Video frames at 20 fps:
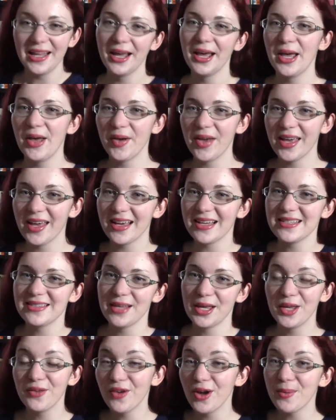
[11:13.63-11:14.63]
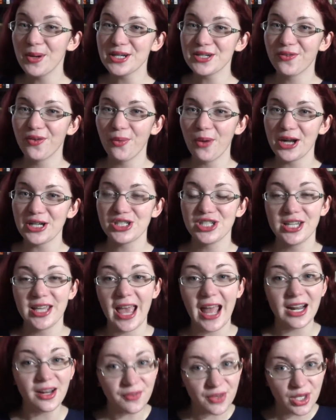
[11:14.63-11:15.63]
Okay guys, thank you very much for watching,
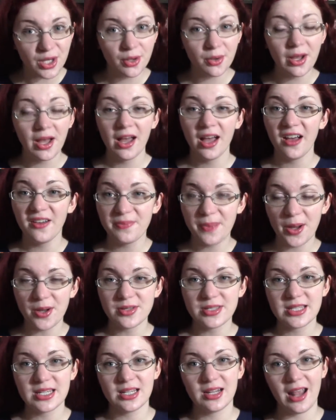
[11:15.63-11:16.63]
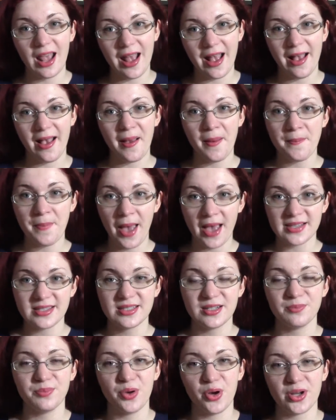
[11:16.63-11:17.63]
and if you have posted a
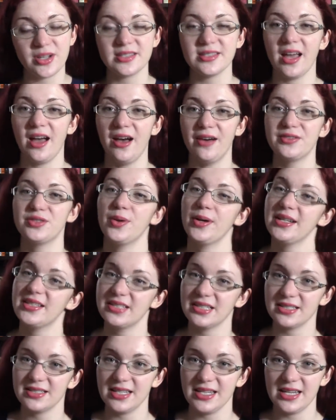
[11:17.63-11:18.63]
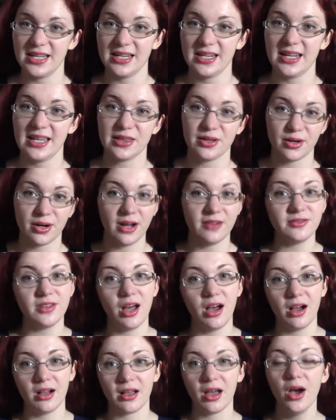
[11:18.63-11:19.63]
best books of 2016, either a
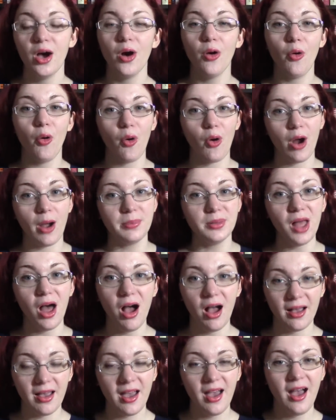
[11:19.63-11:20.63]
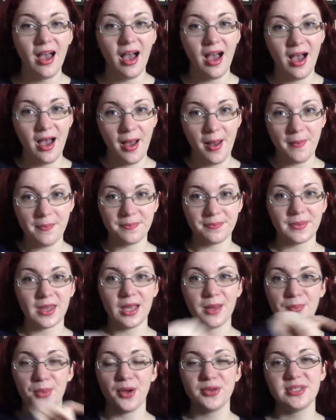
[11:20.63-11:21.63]
vlog or a blog, um,
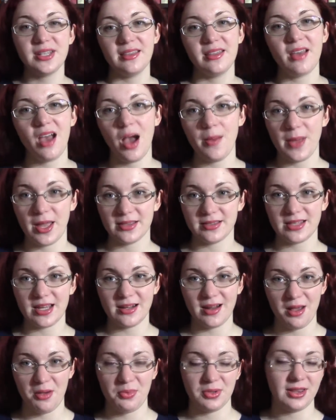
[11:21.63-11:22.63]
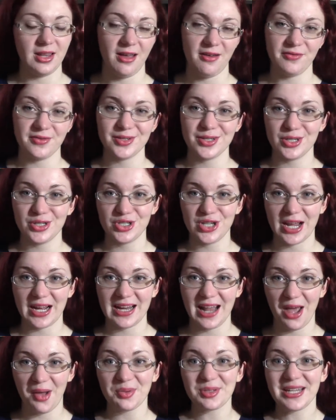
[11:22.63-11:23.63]
post it in the comments and I would love to check it
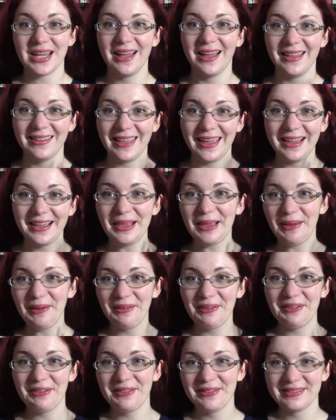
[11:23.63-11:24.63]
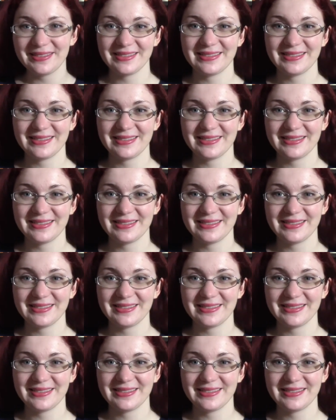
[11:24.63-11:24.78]
out. Thank you!